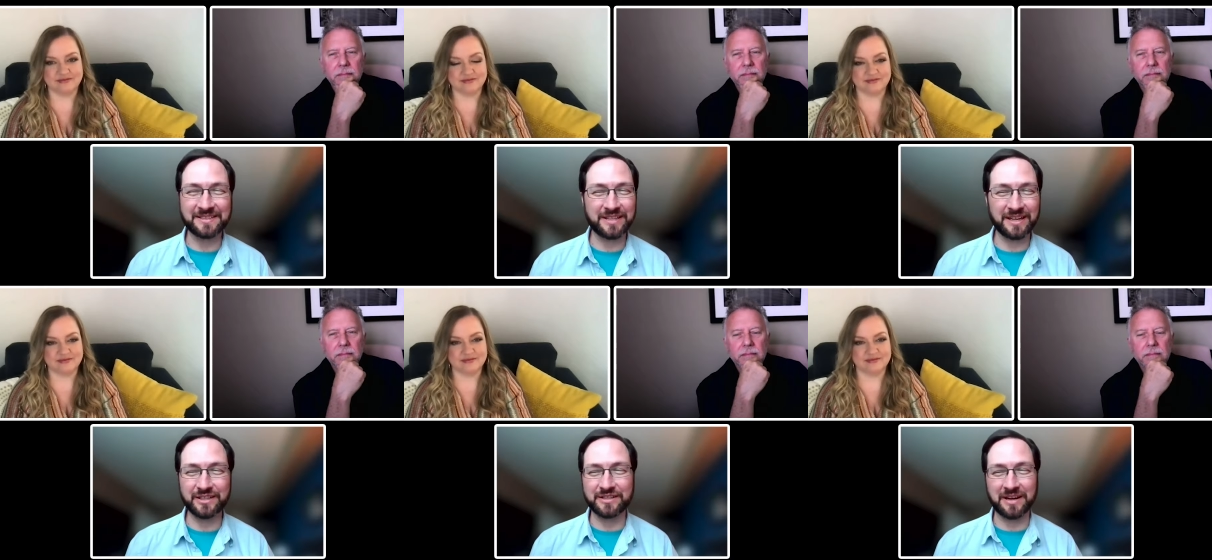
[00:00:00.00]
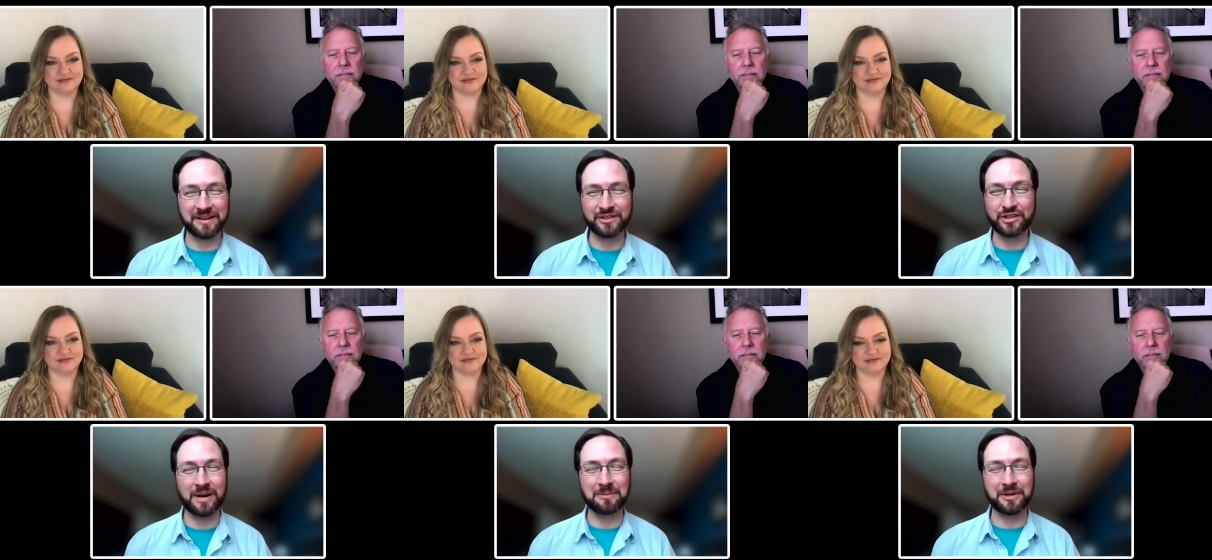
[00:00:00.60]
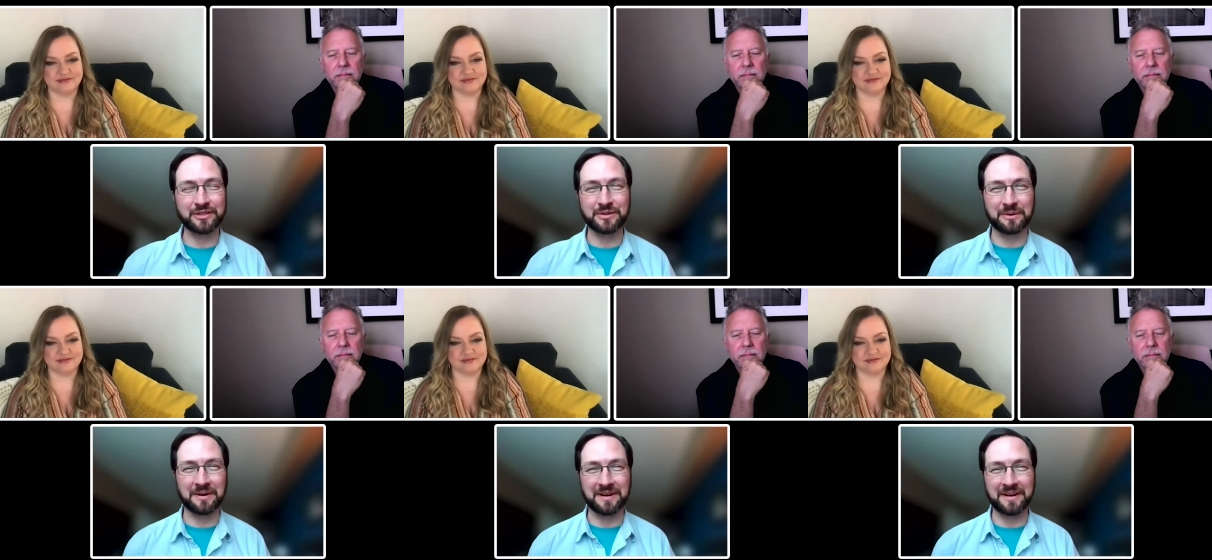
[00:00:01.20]
Speaker 1: It's such a
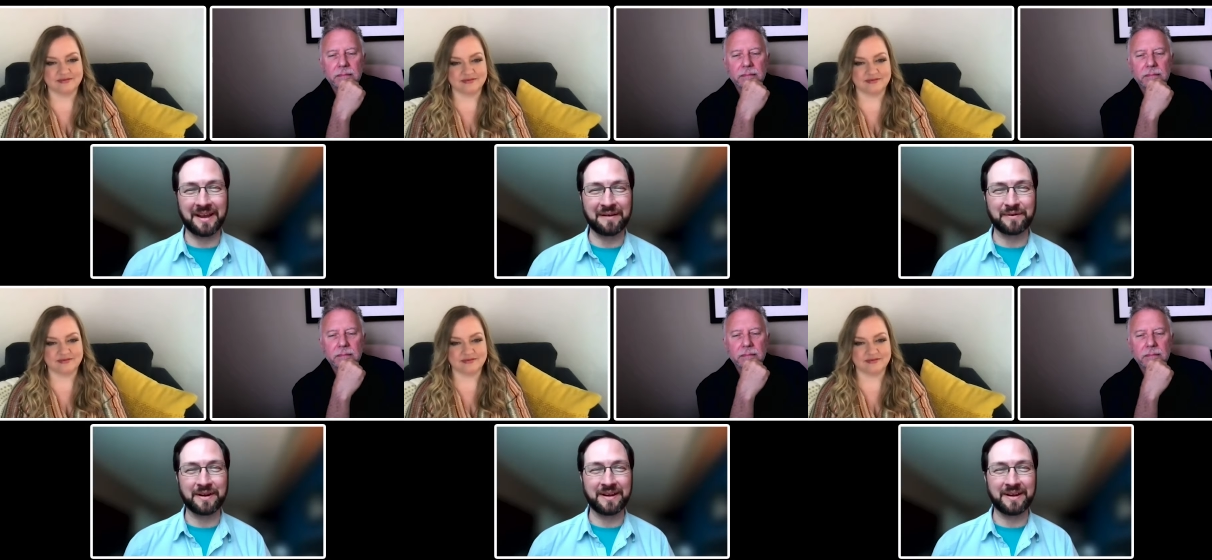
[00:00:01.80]
charming story.